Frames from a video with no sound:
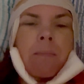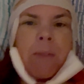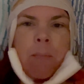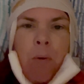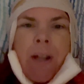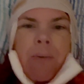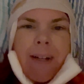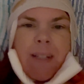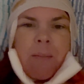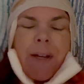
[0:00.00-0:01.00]
the point I
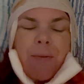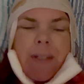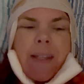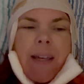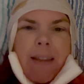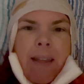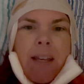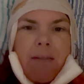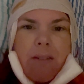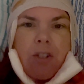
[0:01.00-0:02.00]
wanted to make was they, they
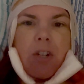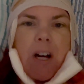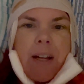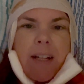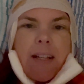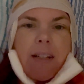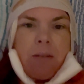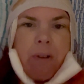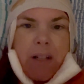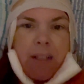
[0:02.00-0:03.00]
give the shot
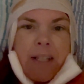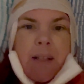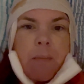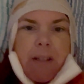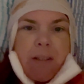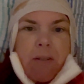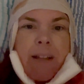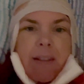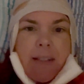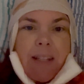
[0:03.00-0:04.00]
directly in the muscle
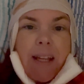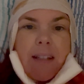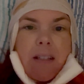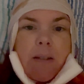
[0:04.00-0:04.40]
at the site,